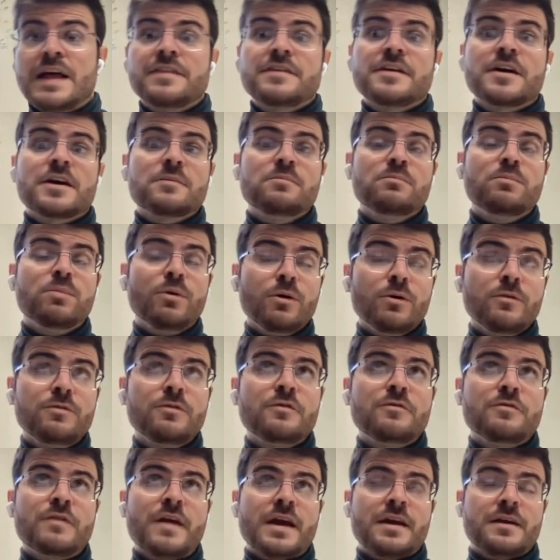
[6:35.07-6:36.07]
And they're
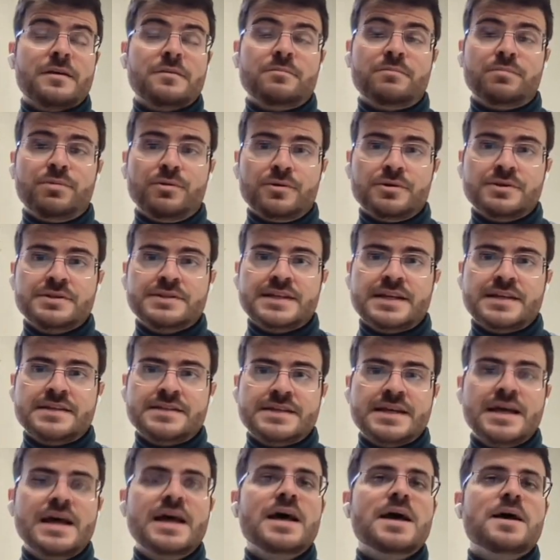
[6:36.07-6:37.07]
both very
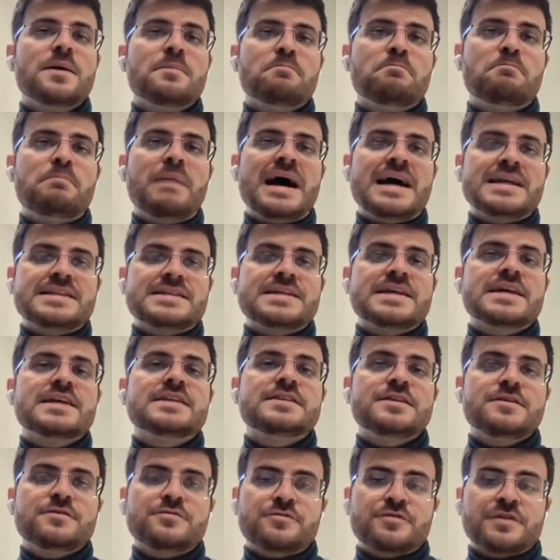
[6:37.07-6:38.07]
important, but
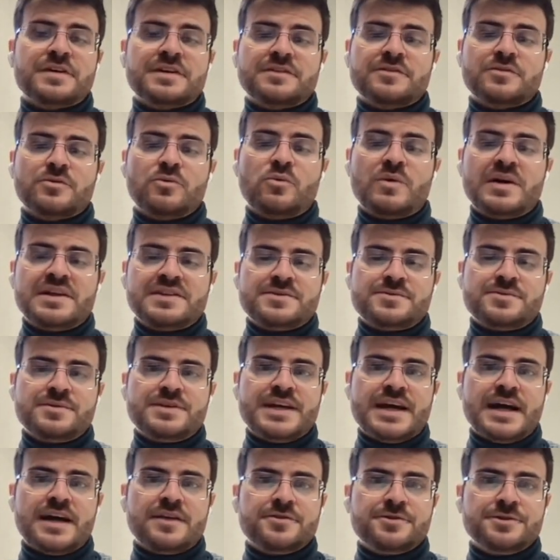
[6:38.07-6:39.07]
different one to the